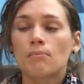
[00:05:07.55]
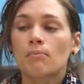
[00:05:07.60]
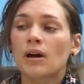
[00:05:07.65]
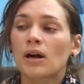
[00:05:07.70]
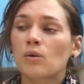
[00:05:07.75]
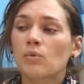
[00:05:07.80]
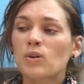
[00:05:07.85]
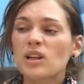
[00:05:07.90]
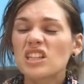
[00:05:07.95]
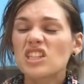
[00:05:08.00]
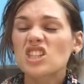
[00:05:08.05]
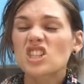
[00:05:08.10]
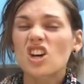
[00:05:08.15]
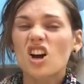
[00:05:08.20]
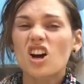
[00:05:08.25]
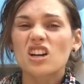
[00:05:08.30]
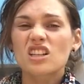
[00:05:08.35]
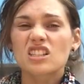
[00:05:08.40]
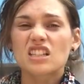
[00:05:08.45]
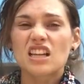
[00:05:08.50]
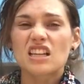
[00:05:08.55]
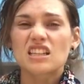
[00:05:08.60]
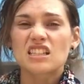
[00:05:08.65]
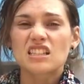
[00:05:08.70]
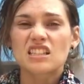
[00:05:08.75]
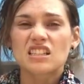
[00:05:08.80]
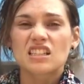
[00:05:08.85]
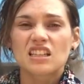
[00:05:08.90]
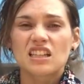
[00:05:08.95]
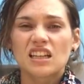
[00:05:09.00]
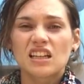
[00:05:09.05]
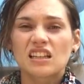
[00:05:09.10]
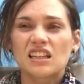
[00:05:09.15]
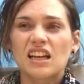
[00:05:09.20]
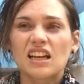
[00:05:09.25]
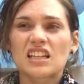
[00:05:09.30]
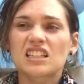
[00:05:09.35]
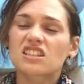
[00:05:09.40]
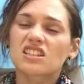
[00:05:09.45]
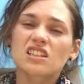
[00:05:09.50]
My windsock says
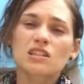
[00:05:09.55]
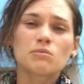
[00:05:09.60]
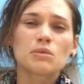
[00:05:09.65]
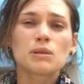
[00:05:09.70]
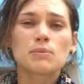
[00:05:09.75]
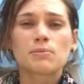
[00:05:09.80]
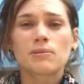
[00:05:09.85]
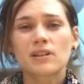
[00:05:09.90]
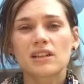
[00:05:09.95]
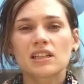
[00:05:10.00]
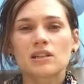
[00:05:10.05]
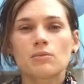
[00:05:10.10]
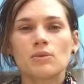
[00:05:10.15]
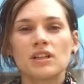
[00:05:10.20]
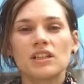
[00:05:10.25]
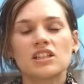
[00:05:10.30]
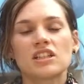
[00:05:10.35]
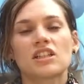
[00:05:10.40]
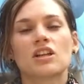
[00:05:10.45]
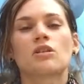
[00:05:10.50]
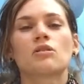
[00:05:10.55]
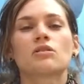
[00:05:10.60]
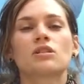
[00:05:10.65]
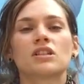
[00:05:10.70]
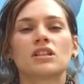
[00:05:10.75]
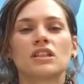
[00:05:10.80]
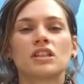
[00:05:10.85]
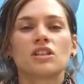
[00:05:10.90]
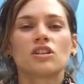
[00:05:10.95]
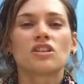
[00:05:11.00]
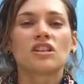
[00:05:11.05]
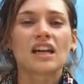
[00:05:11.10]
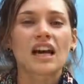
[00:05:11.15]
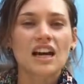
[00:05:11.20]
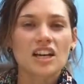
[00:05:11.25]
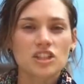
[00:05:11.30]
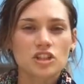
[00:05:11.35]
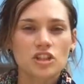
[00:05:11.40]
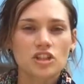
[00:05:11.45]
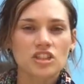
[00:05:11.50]
that it's going to be pretty windy out. You can
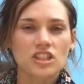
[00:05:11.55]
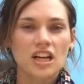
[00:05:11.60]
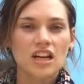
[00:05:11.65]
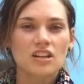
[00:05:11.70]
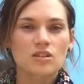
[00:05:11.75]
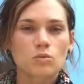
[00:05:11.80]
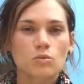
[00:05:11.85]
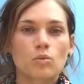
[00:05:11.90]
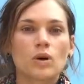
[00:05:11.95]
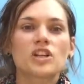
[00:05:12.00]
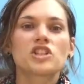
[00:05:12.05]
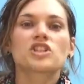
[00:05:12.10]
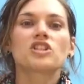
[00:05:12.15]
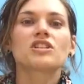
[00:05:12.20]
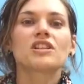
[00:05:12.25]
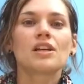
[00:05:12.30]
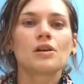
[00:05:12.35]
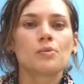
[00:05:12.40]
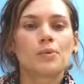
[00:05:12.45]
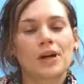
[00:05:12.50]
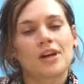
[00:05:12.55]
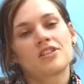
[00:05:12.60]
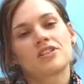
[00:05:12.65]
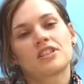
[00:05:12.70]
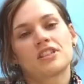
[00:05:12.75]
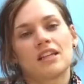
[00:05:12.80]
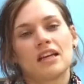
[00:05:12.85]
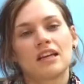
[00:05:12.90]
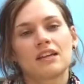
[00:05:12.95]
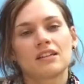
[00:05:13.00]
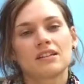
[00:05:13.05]
ask your child, what should they wear today?